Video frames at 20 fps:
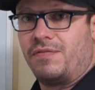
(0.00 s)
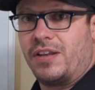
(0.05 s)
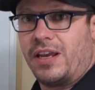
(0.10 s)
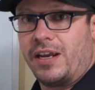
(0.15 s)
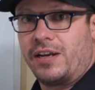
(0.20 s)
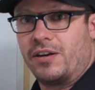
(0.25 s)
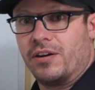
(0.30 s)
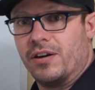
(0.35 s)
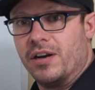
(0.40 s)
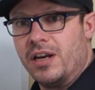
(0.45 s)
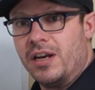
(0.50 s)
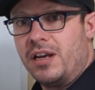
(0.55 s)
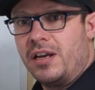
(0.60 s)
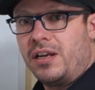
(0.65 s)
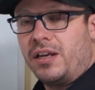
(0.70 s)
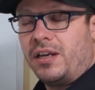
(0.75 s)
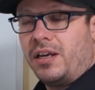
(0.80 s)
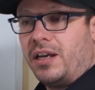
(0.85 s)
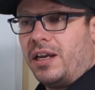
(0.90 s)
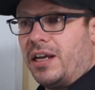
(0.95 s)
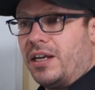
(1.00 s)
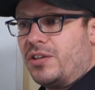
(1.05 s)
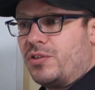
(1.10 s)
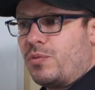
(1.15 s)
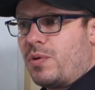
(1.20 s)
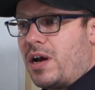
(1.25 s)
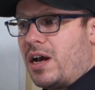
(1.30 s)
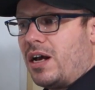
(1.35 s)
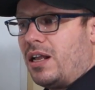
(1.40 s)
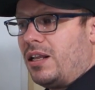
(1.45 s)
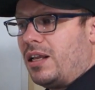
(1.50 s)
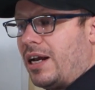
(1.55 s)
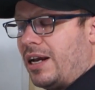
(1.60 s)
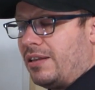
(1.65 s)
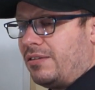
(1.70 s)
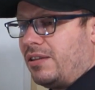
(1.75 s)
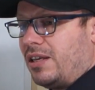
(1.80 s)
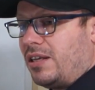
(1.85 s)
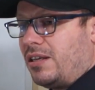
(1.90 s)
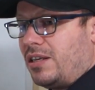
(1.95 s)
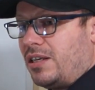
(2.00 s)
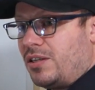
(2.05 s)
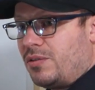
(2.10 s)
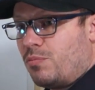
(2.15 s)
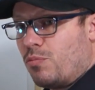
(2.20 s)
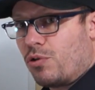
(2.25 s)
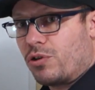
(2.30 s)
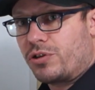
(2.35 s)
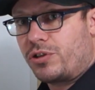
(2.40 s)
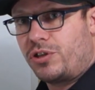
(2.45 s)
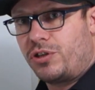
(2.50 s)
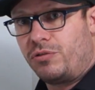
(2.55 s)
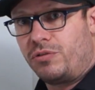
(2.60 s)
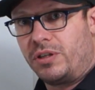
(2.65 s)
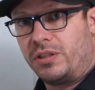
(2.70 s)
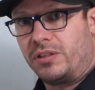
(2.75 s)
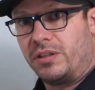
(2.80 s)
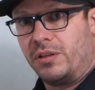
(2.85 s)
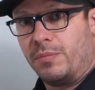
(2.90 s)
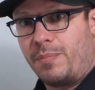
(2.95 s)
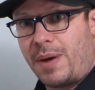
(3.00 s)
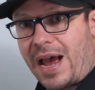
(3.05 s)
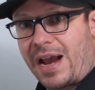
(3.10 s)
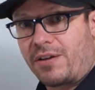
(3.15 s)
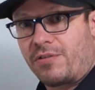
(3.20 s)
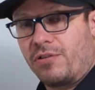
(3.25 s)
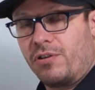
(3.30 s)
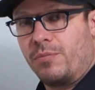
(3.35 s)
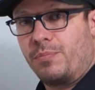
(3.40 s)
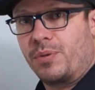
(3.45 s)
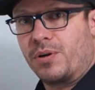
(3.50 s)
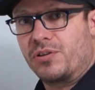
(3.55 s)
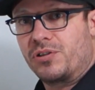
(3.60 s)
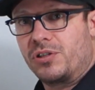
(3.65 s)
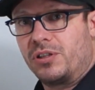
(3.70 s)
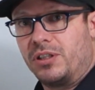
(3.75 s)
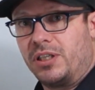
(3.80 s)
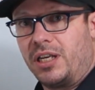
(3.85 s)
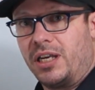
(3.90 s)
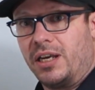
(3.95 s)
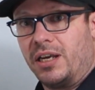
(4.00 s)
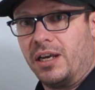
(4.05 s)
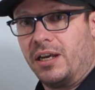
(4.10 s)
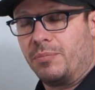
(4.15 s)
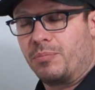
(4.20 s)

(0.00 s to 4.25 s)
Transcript: flanker as well. I think he's more suited to the back row personally,